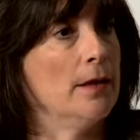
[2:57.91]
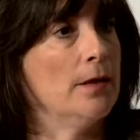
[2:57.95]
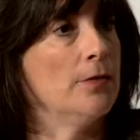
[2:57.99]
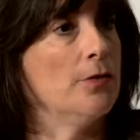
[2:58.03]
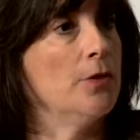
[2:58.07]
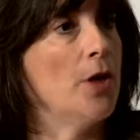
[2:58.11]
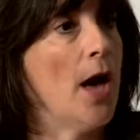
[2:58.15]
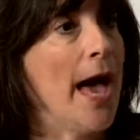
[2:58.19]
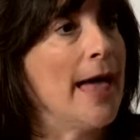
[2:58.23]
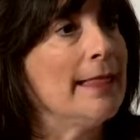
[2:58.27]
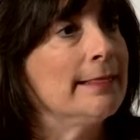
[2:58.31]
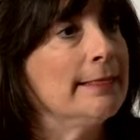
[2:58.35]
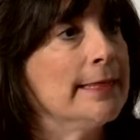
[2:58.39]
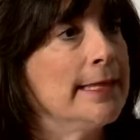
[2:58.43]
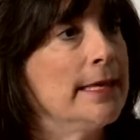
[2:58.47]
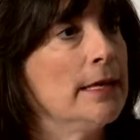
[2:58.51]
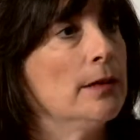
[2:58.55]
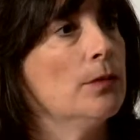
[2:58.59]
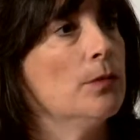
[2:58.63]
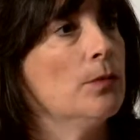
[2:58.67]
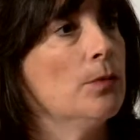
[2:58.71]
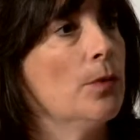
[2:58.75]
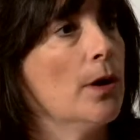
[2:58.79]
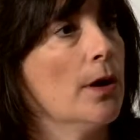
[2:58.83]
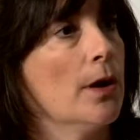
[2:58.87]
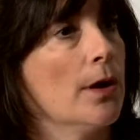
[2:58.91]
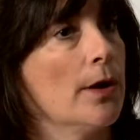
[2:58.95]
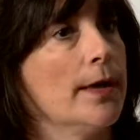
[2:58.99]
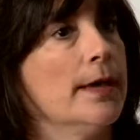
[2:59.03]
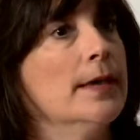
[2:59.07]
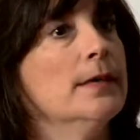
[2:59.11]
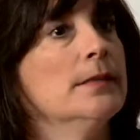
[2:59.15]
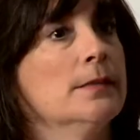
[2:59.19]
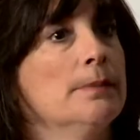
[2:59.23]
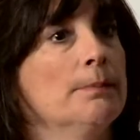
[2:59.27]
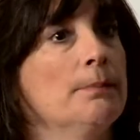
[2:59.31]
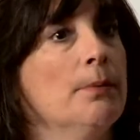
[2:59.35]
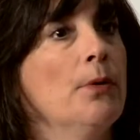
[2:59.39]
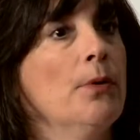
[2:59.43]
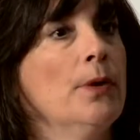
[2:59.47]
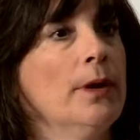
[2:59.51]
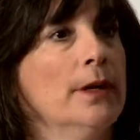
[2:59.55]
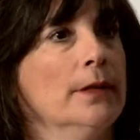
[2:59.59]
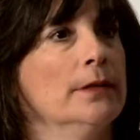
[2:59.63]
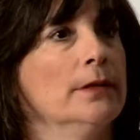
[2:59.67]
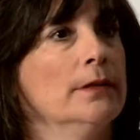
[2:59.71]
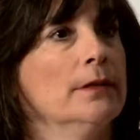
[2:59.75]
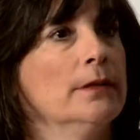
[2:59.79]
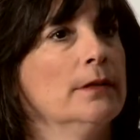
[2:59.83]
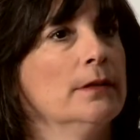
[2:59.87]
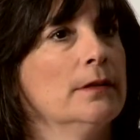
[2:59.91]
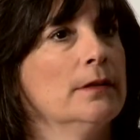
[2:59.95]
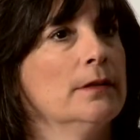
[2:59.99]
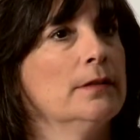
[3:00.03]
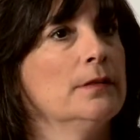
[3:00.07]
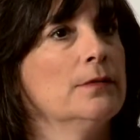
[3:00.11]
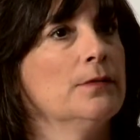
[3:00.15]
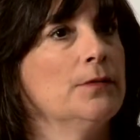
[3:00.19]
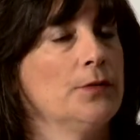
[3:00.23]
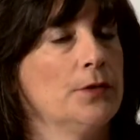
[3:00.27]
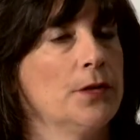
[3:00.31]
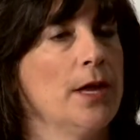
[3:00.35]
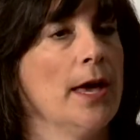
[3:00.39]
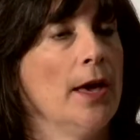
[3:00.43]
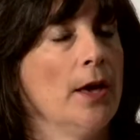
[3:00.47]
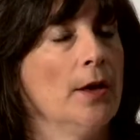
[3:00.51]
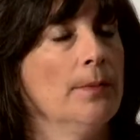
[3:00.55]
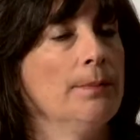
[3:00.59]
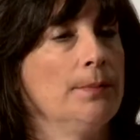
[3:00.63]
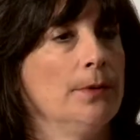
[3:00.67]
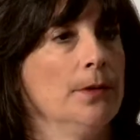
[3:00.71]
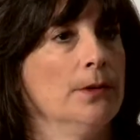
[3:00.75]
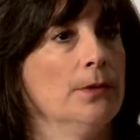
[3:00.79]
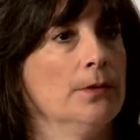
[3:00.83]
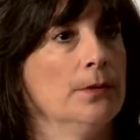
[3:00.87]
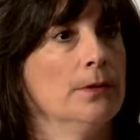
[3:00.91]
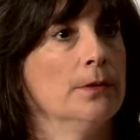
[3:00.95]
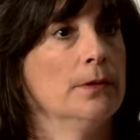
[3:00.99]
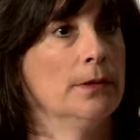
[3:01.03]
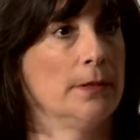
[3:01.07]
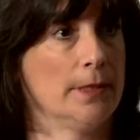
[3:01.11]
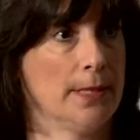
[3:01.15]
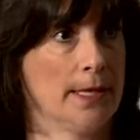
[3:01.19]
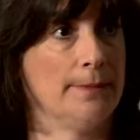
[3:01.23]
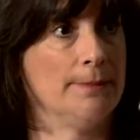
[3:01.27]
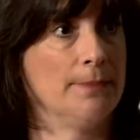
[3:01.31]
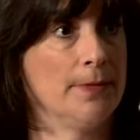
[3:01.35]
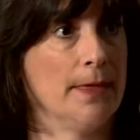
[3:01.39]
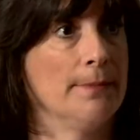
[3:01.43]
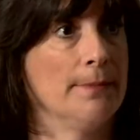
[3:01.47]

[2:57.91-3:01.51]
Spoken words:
that legal work is important to help you keep